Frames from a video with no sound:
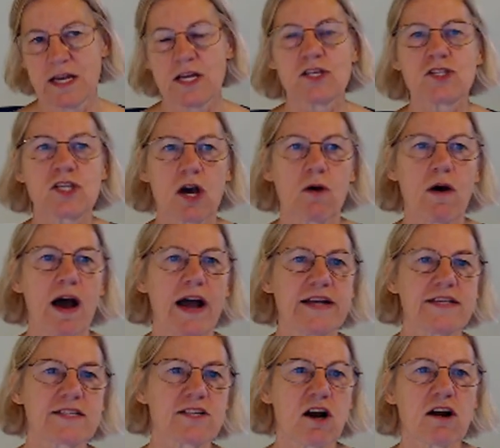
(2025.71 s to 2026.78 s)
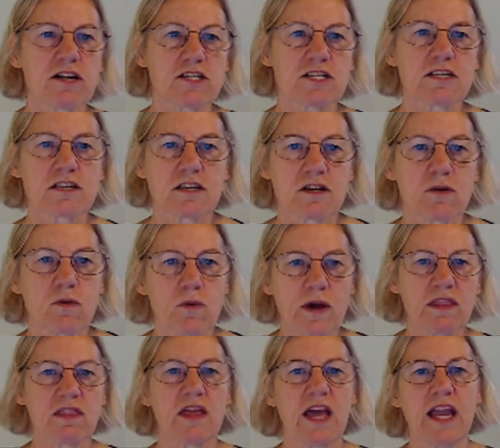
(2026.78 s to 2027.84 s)
So I start
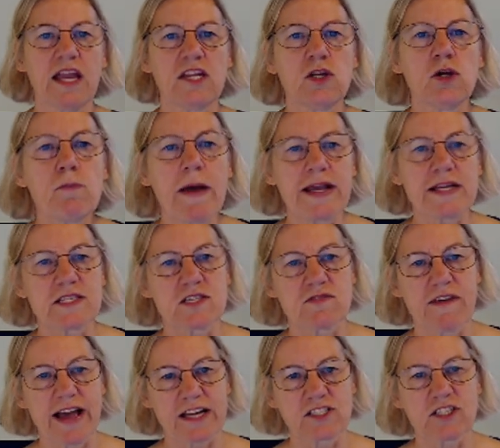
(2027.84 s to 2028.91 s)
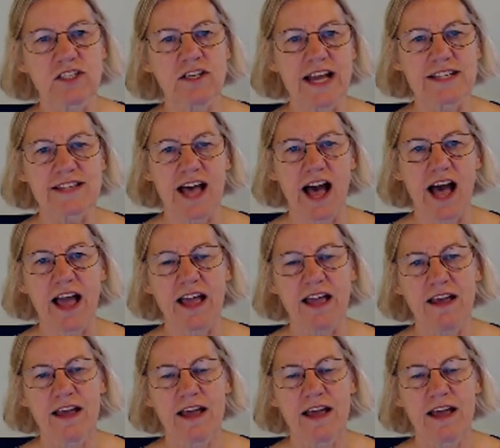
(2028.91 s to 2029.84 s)
with a new basis vector, Si,